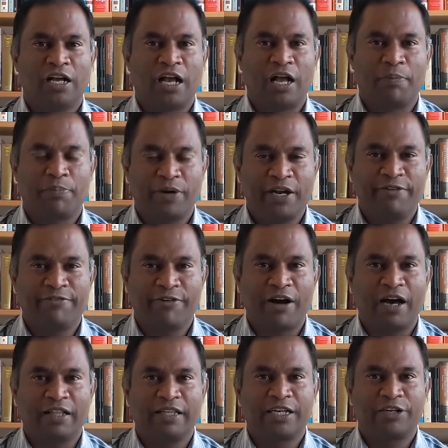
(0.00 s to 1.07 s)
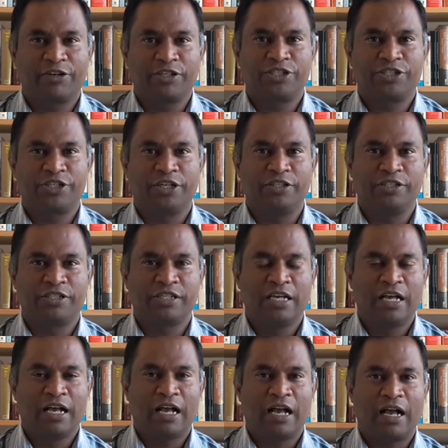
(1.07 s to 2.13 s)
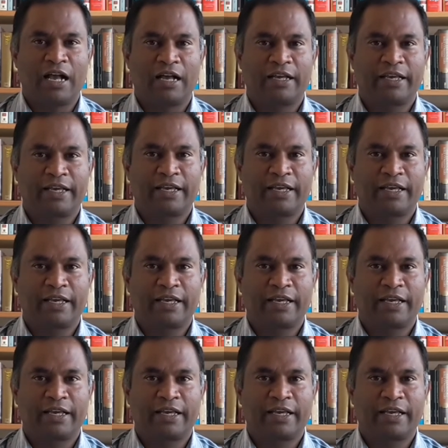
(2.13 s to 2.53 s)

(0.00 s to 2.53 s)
Uh, pray for other Christians. Uh,